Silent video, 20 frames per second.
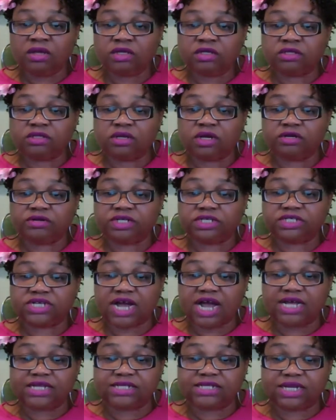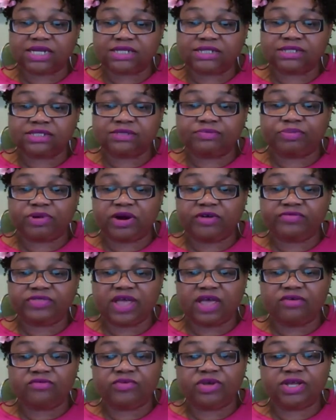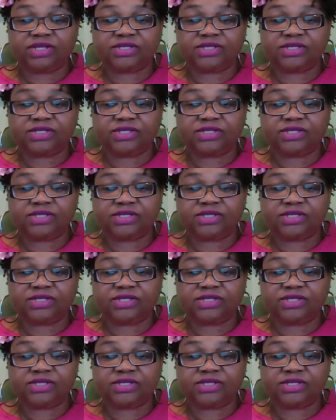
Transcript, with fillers: Notary John said it's his birthday week,